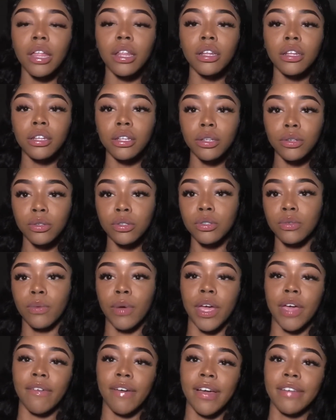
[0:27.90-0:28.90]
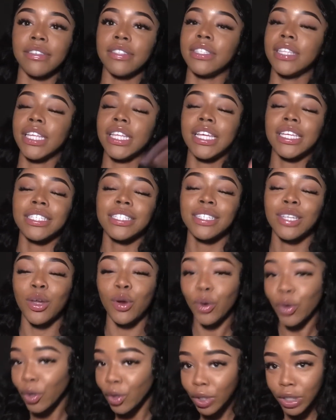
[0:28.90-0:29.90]
loose wave. I have to say that slow,
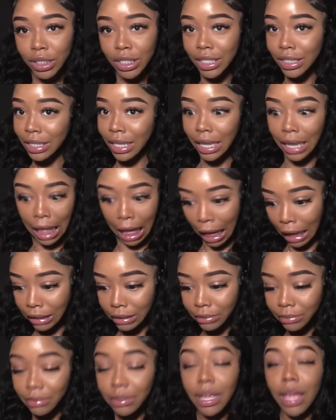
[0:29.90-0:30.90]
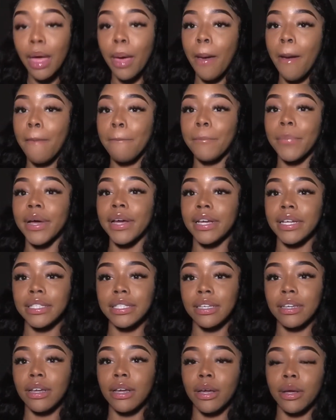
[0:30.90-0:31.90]
girl, because that's a lot. But
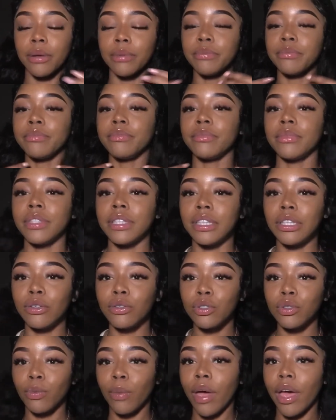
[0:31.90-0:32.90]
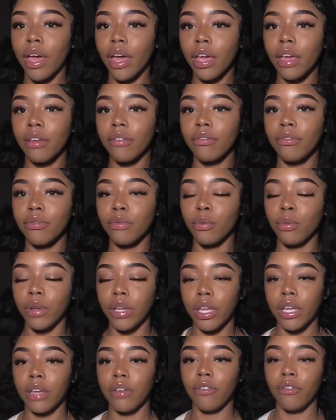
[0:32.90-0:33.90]
loose wave
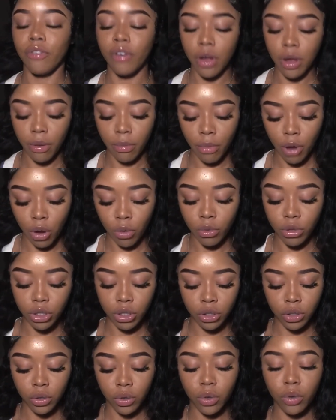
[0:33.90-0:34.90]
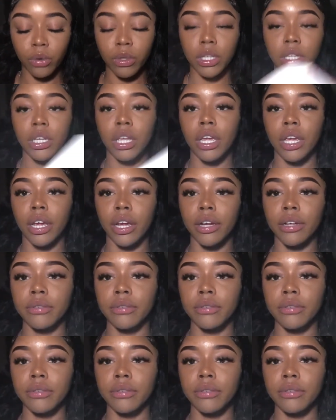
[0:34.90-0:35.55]
wig from Original Clean Hair.